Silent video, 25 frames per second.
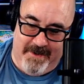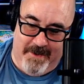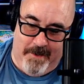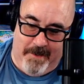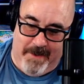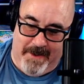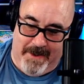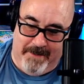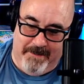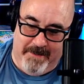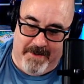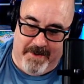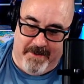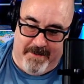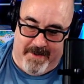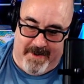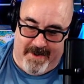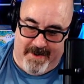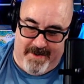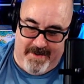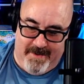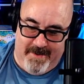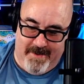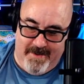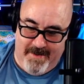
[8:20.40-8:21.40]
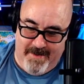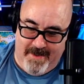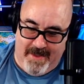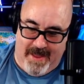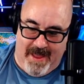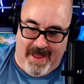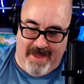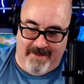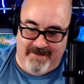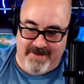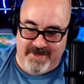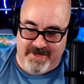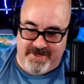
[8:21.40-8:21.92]
Everything has
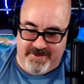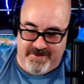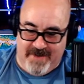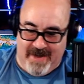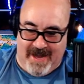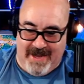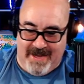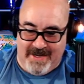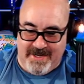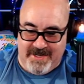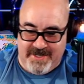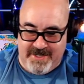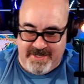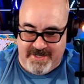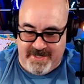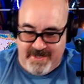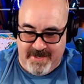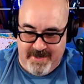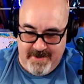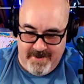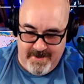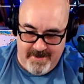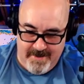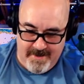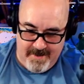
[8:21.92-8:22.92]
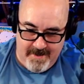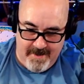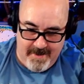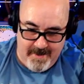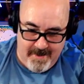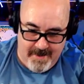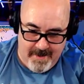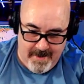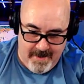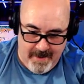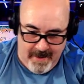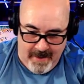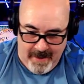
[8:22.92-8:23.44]
been said.
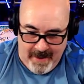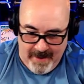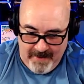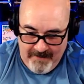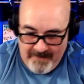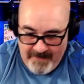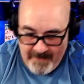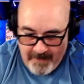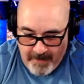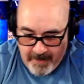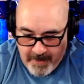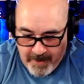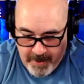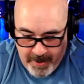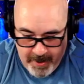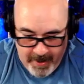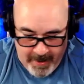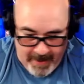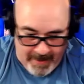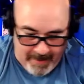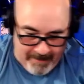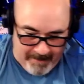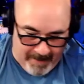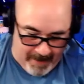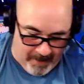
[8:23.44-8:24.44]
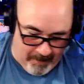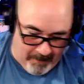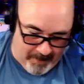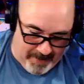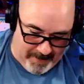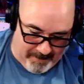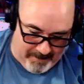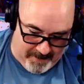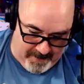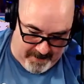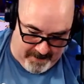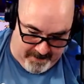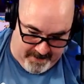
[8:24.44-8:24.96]
Thank you and
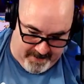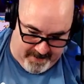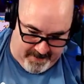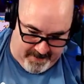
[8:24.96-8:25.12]
goodbye.